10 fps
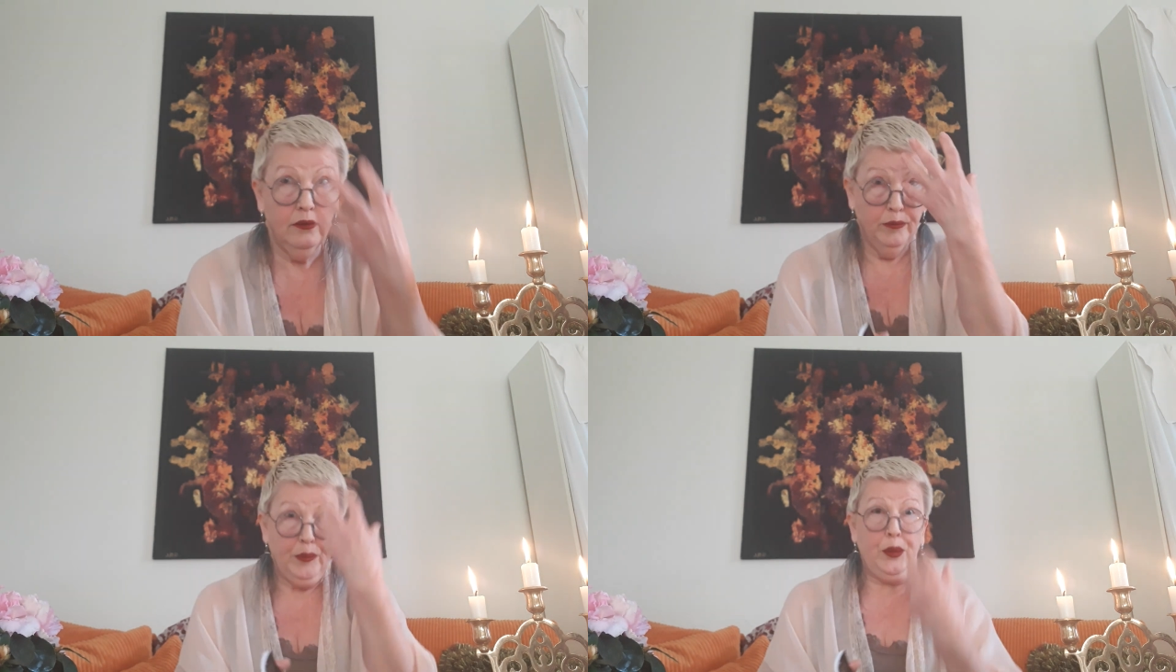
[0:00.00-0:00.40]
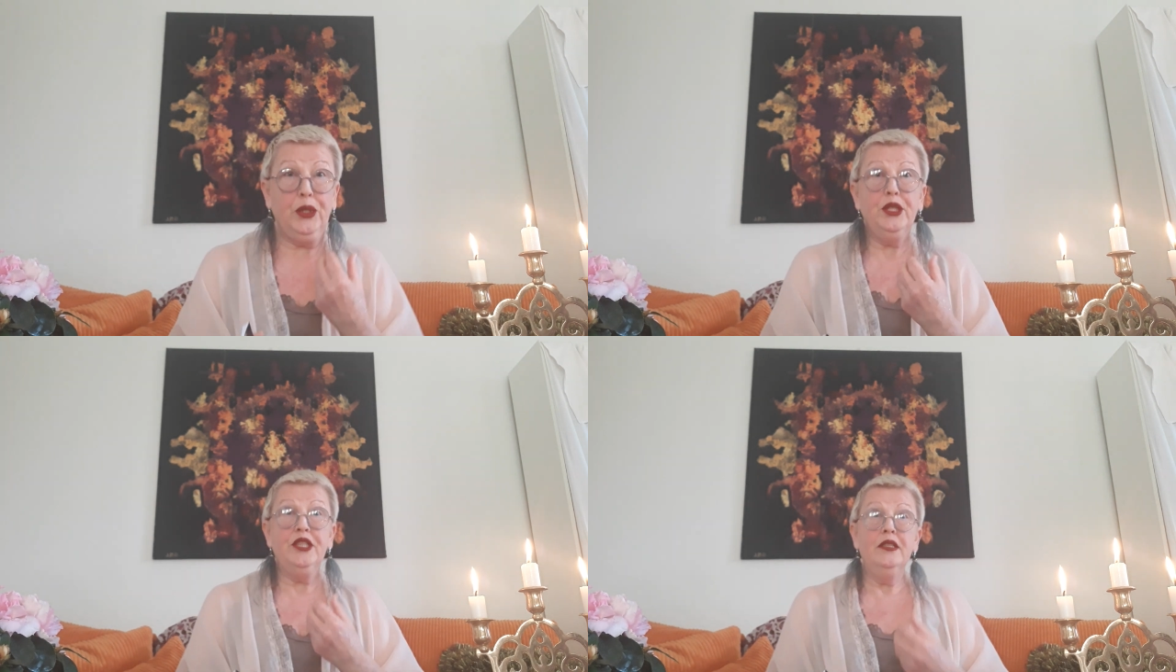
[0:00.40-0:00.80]

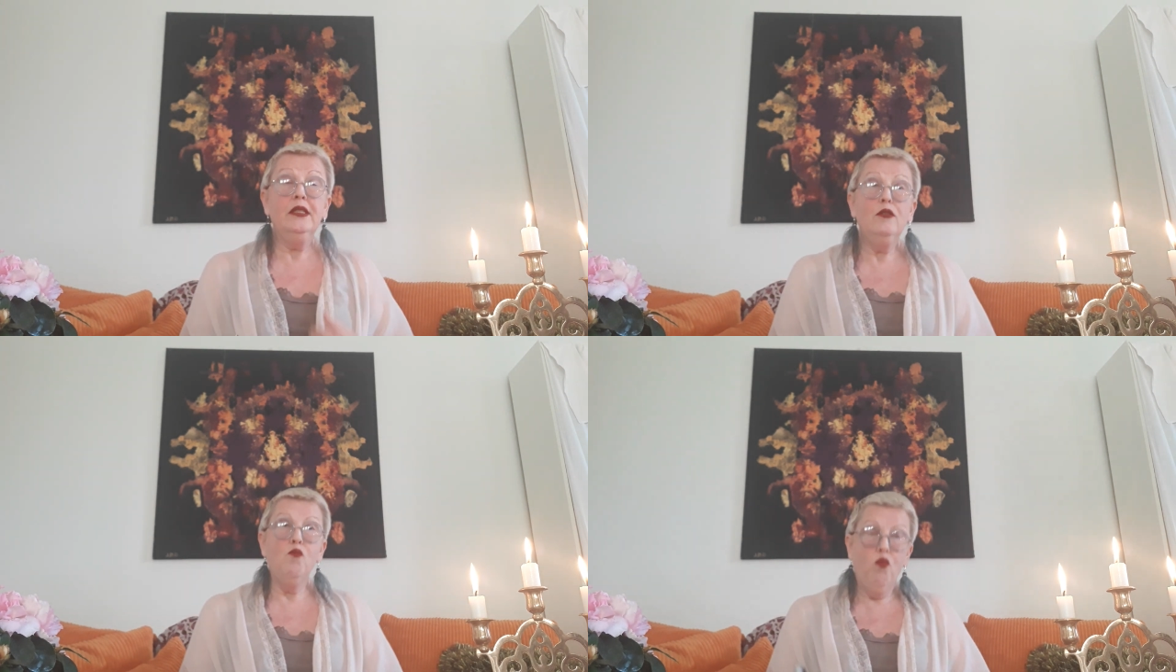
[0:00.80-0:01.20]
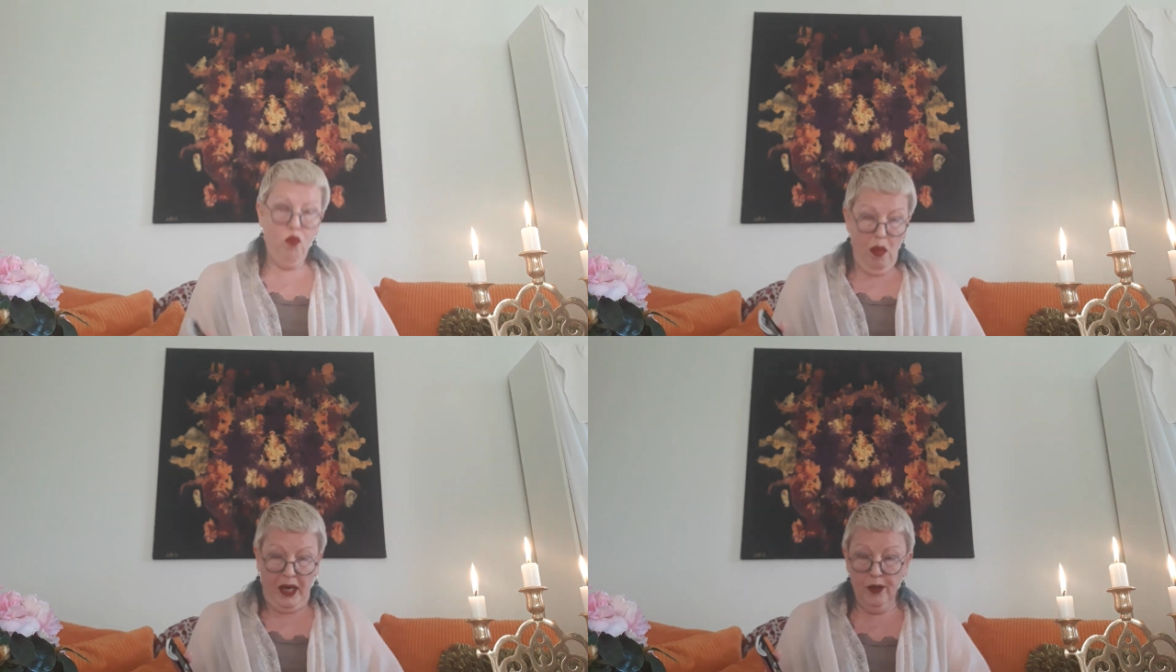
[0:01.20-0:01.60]
burdened
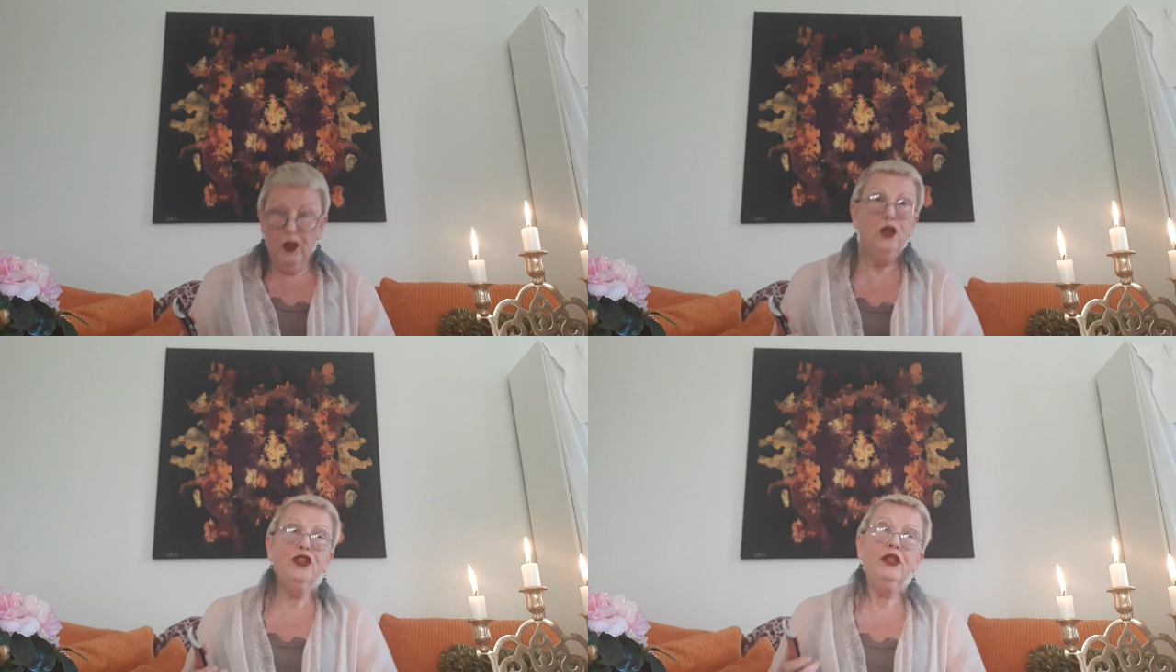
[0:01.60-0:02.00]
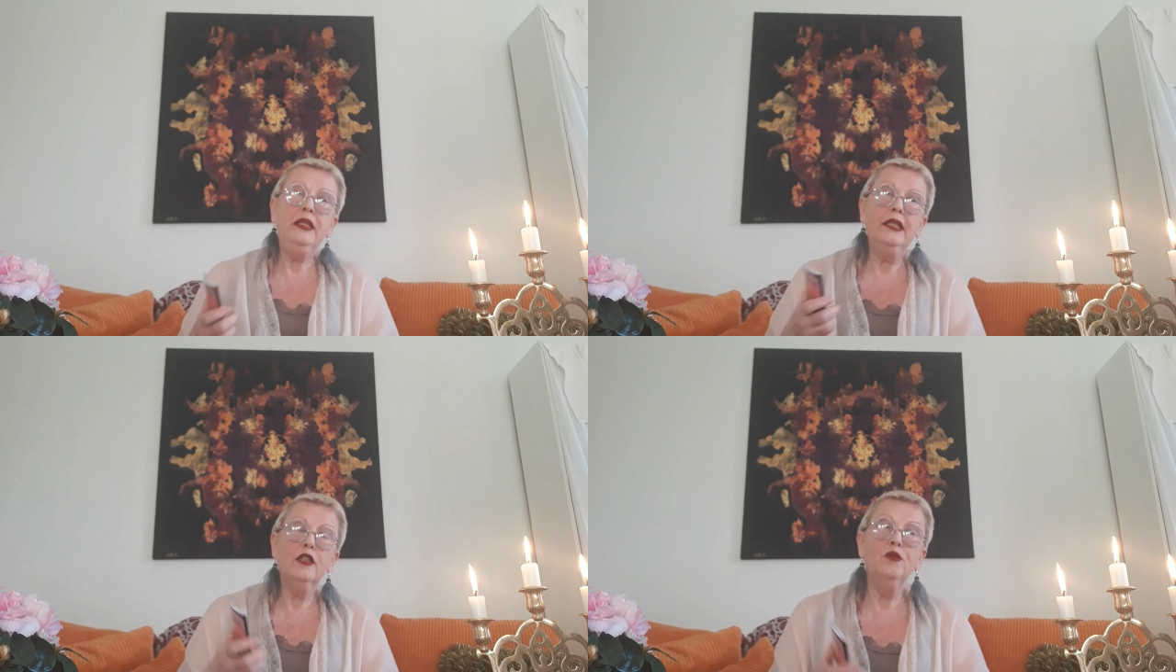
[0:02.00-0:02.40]

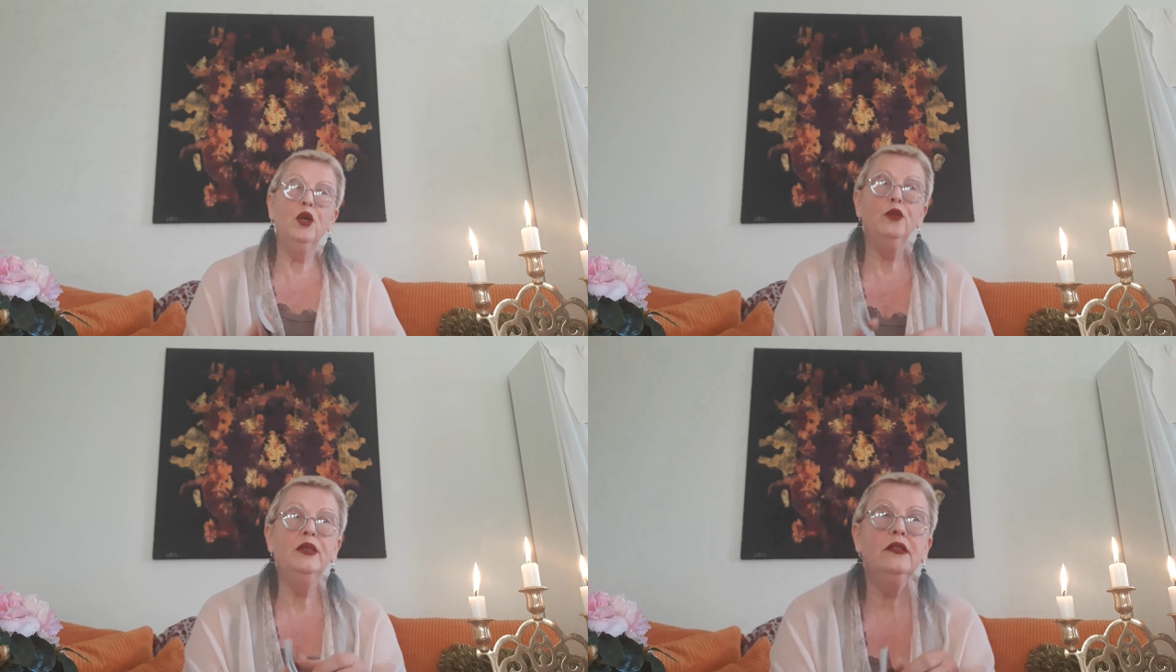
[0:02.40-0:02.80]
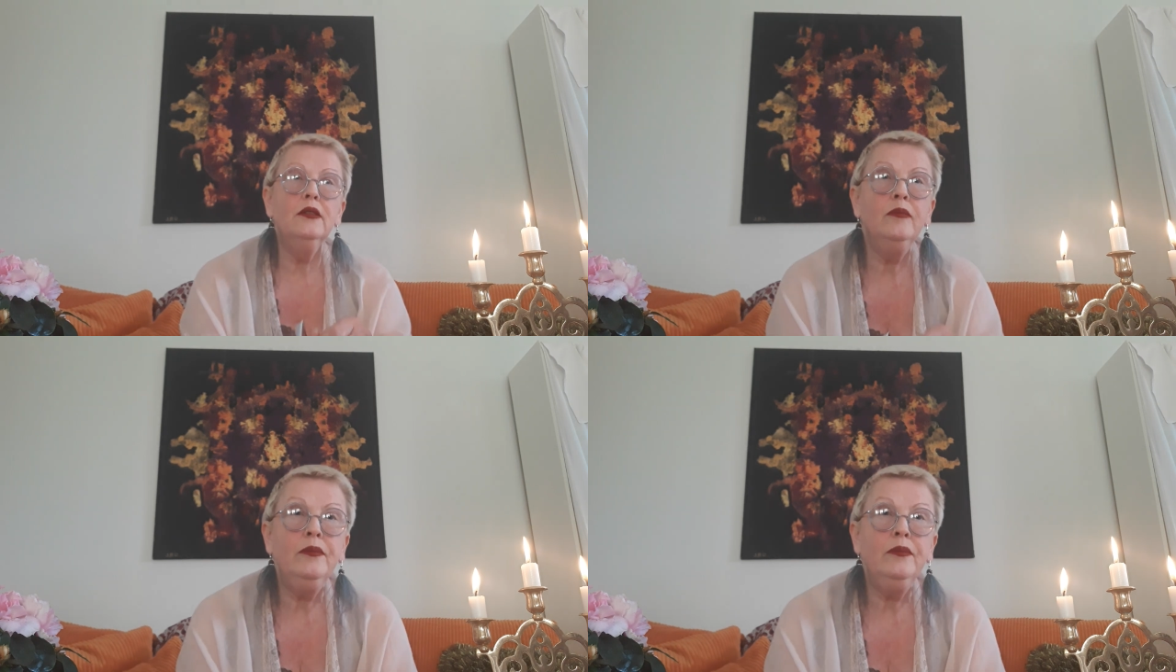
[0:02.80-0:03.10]
emotionally at the moment.